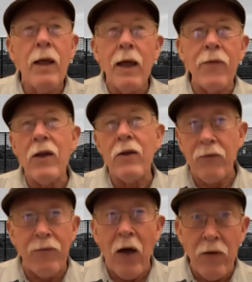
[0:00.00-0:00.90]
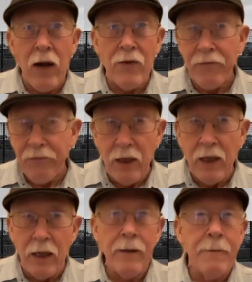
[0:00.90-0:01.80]
and then his father had to
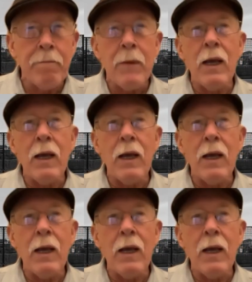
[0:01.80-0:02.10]
flee,